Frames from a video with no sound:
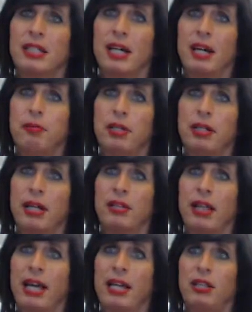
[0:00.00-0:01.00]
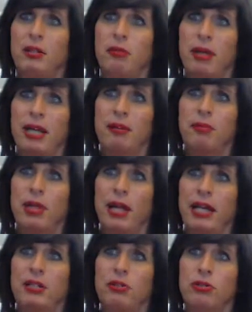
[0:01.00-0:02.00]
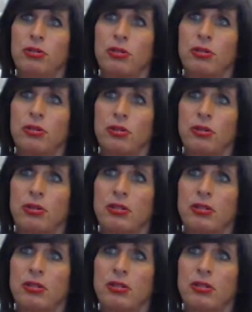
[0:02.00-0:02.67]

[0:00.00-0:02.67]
I'd be like, thank you, ma'am. Thank you, sir.